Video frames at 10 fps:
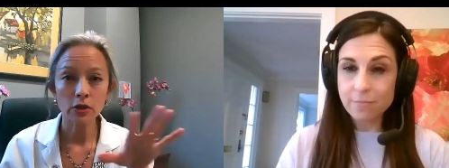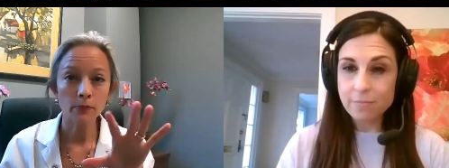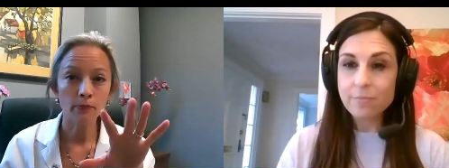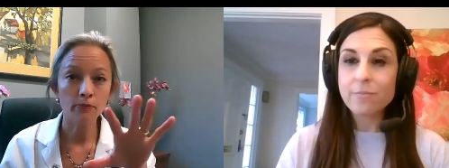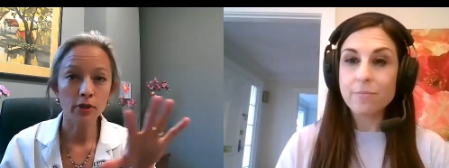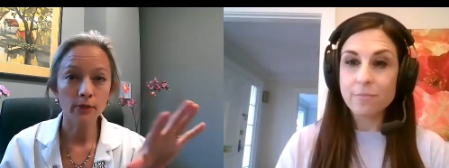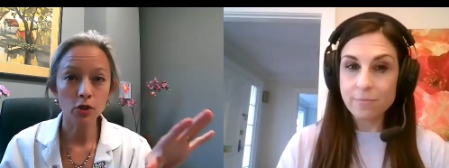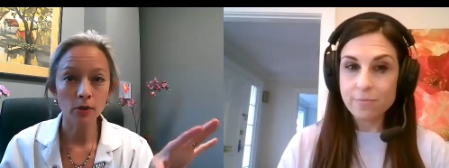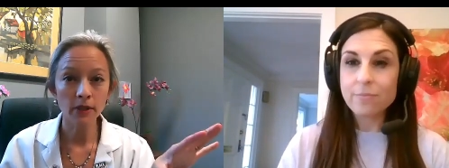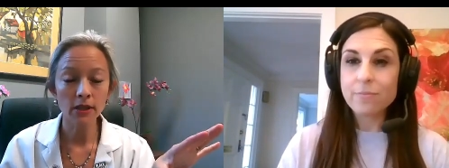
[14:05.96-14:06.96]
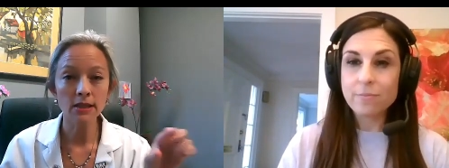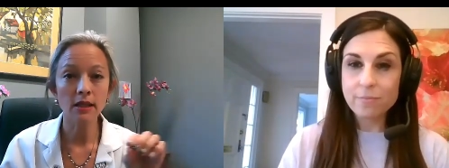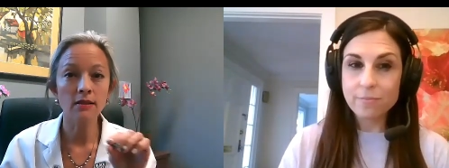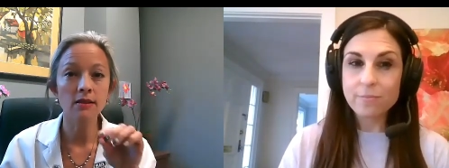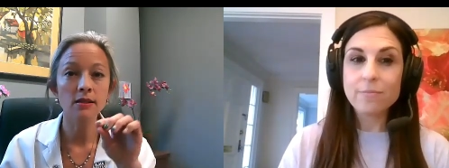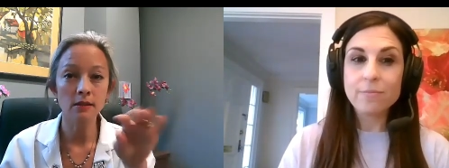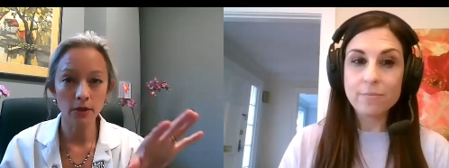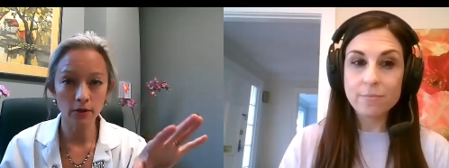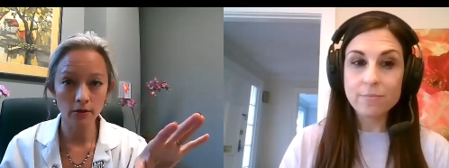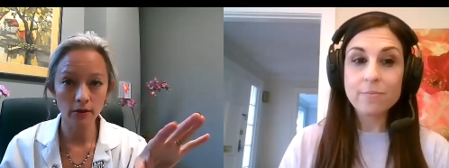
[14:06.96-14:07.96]
Speaker 1: the premature beats, and
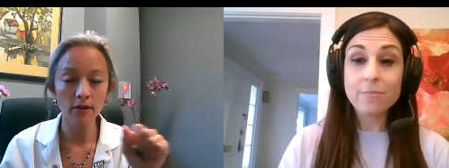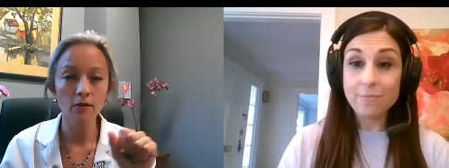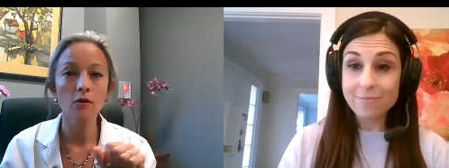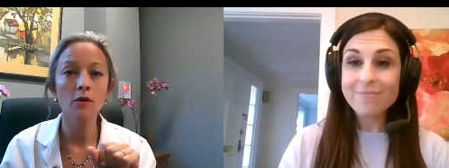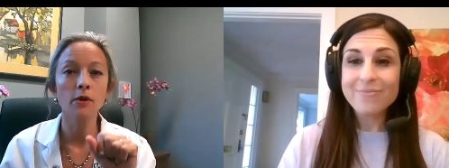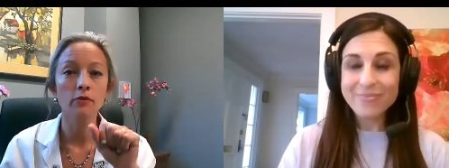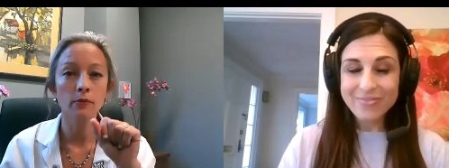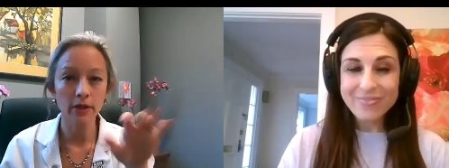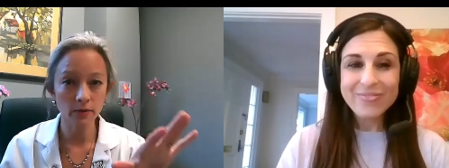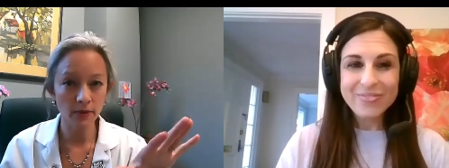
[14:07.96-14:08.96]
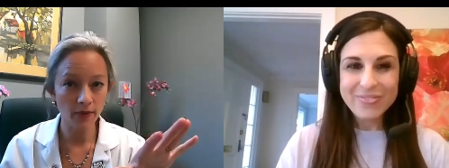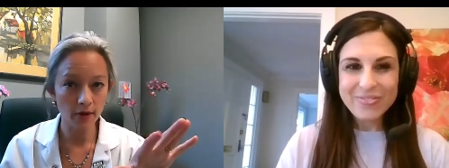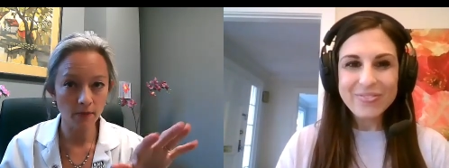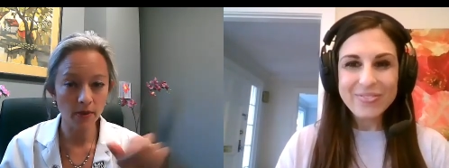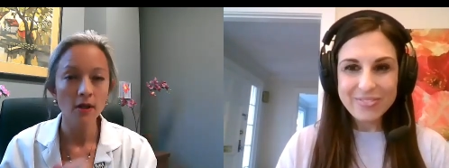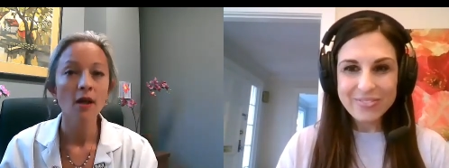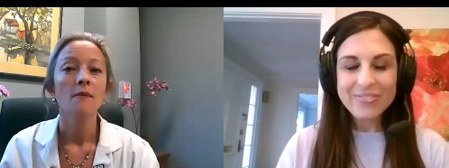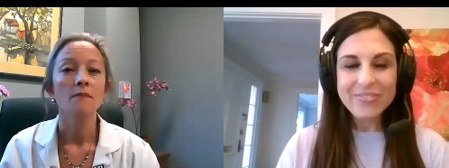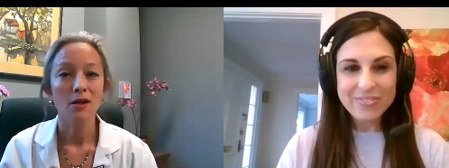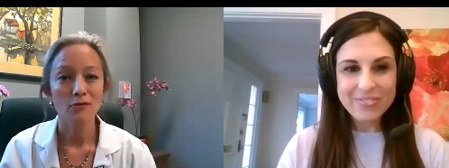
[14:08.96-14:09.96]
similarly, hormone replacement therapy
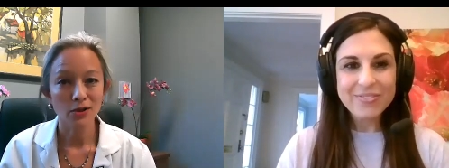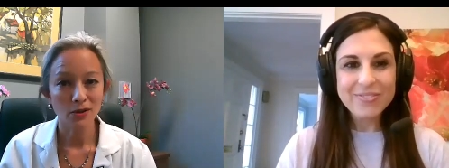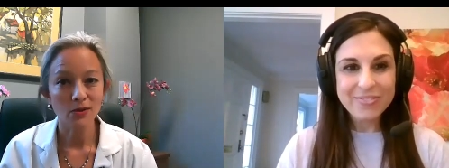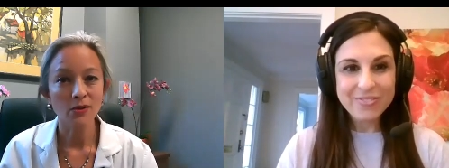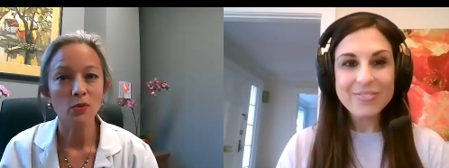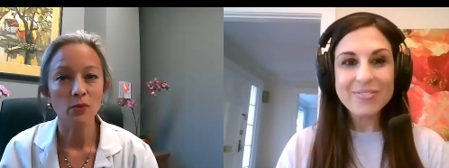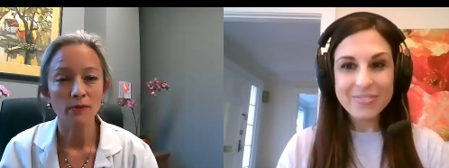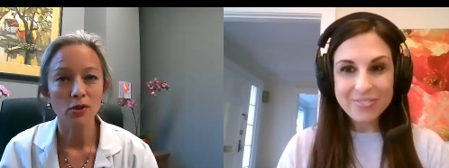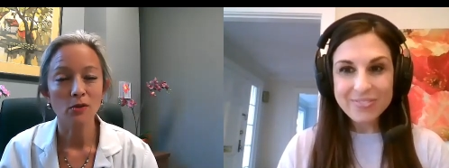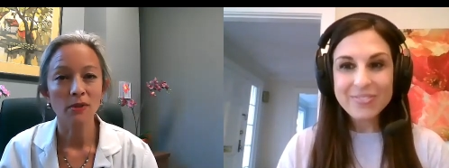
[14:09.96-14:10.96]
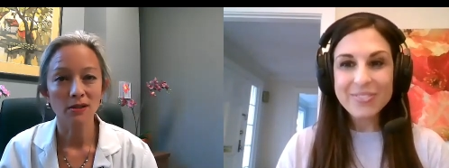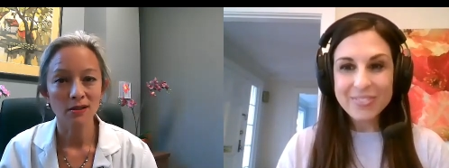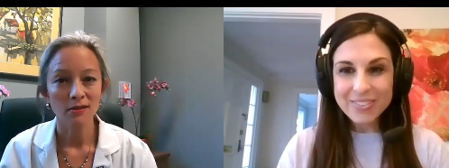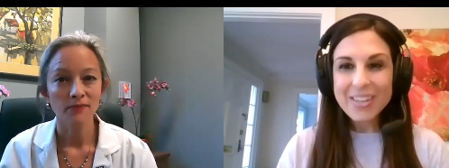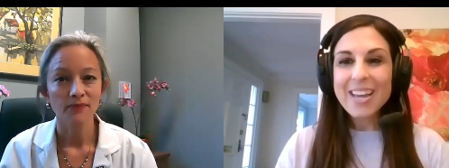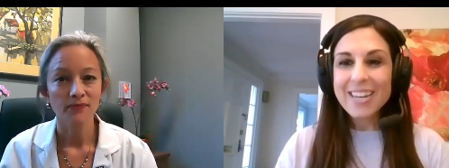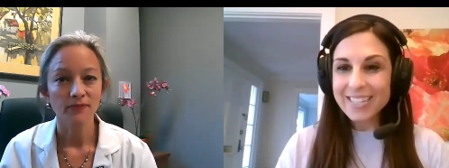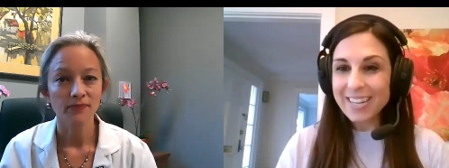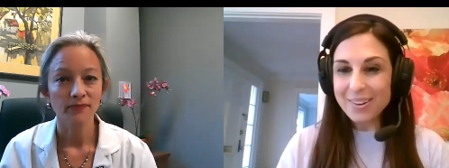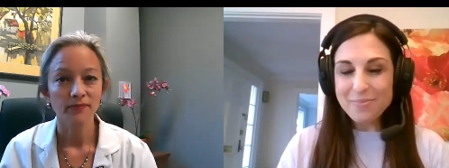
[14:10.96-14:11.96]
may reduce those premature beats.
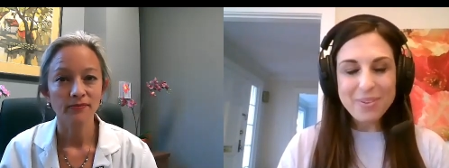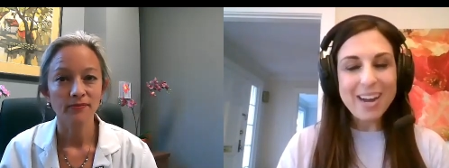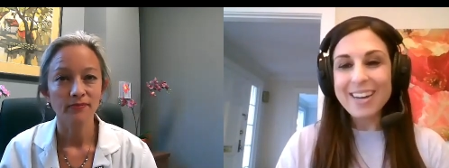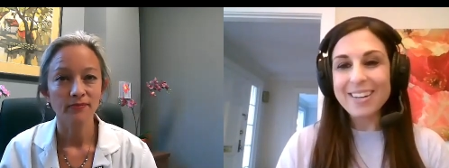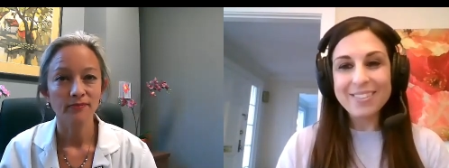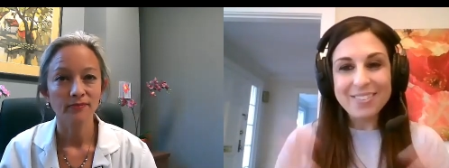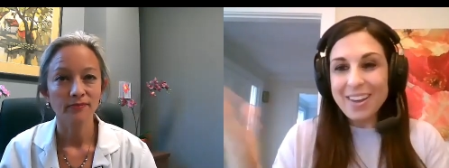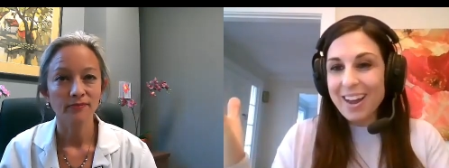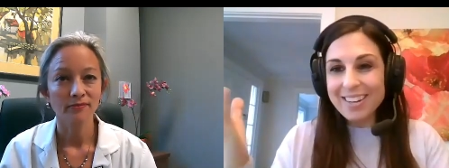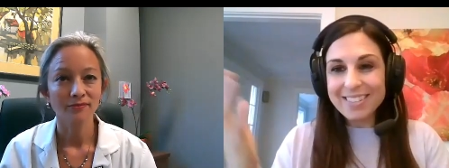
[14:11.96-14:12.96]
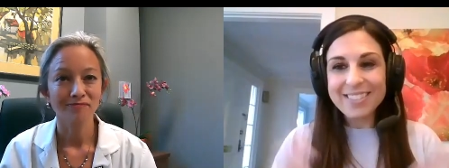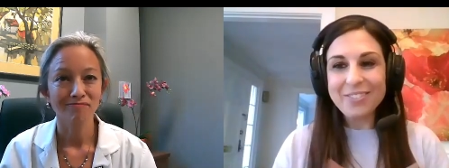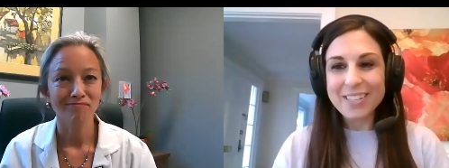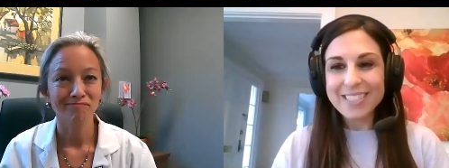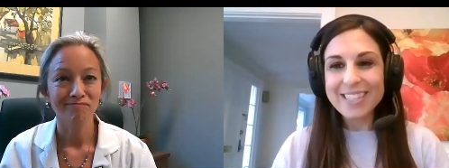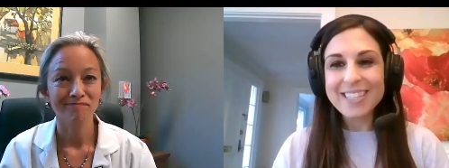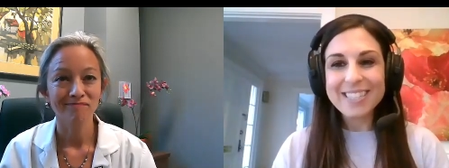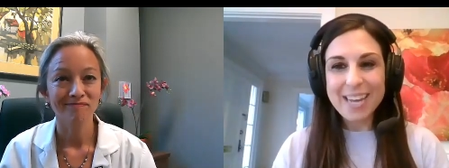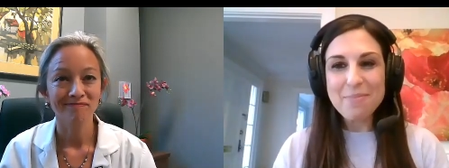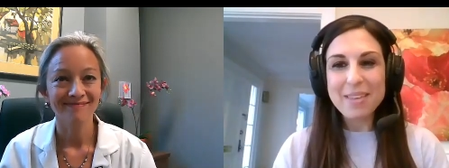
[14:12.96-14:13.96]
Speaker 2: Yep, I sort of see the
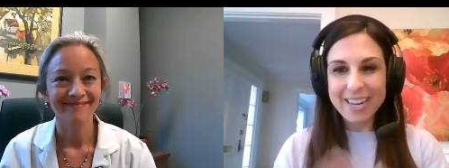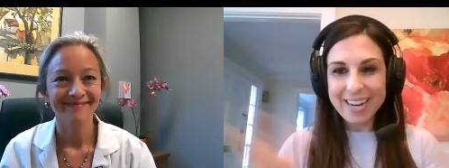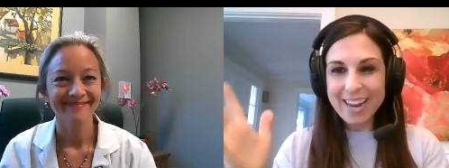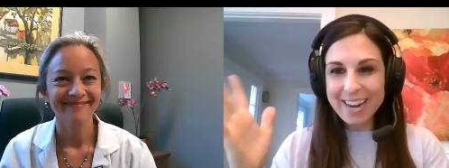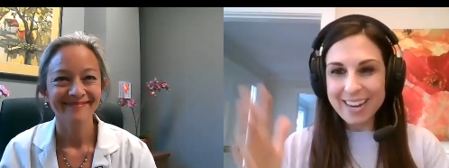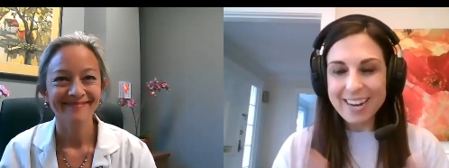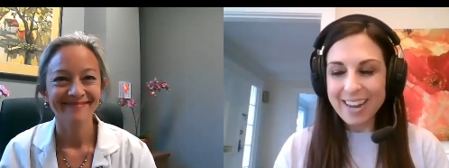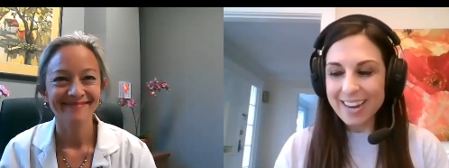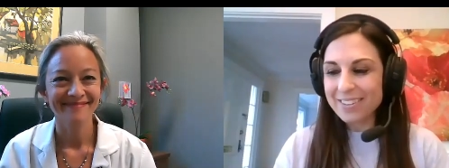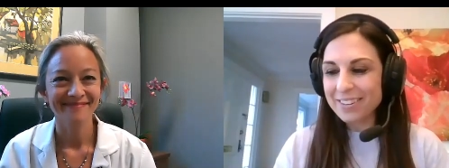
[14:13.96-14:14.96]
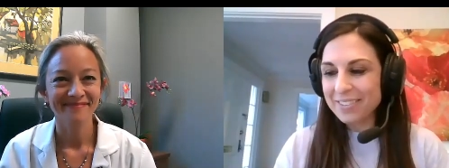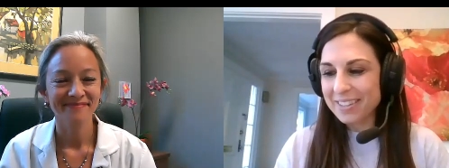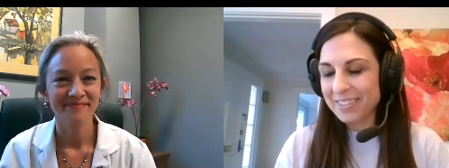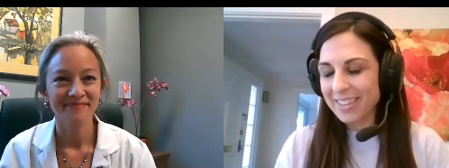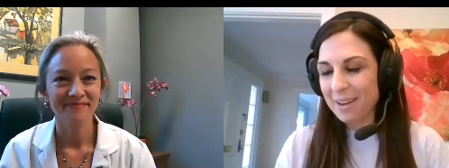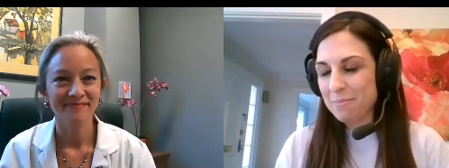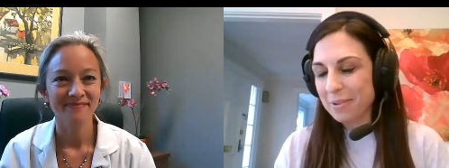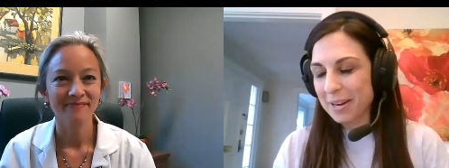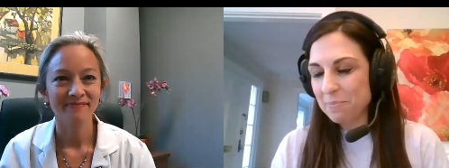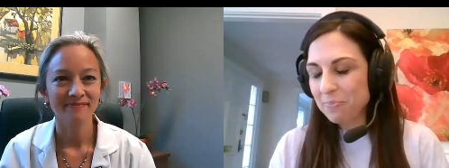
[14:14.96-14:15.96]
same thing, and I agree with you in that
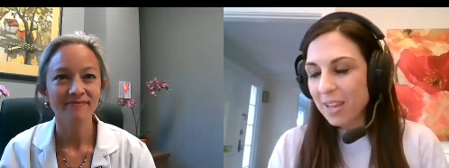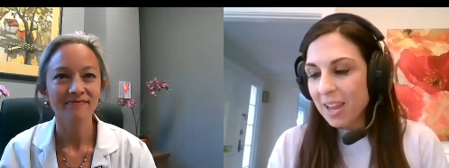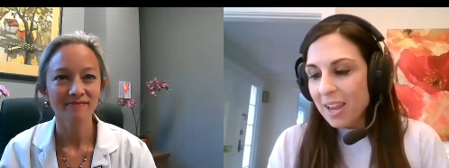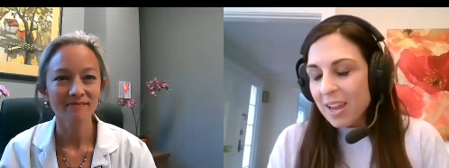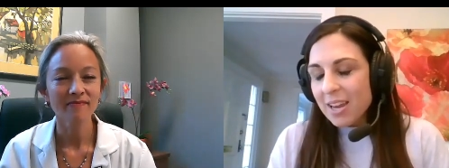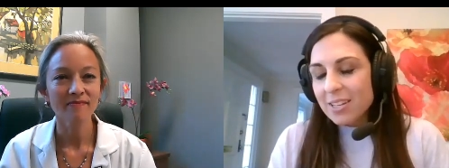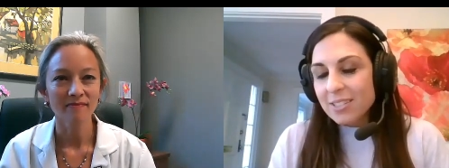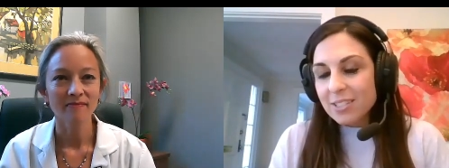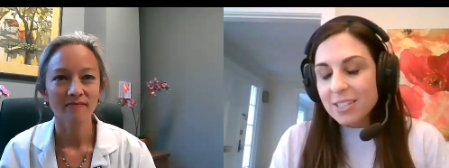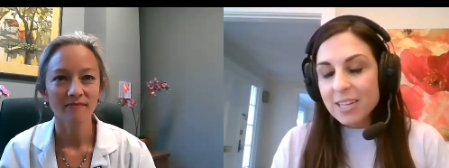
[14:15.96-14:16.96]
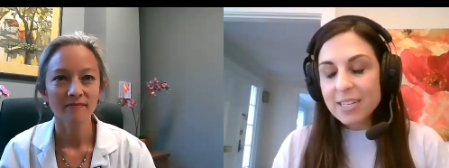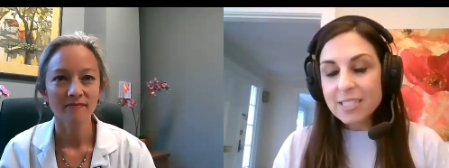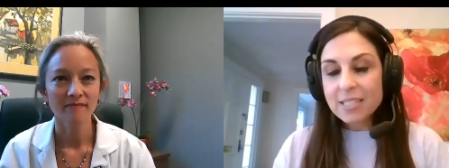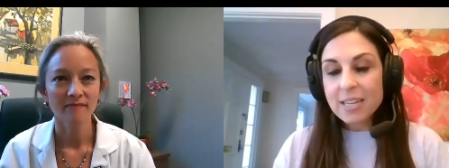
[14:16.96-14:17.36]
point. Is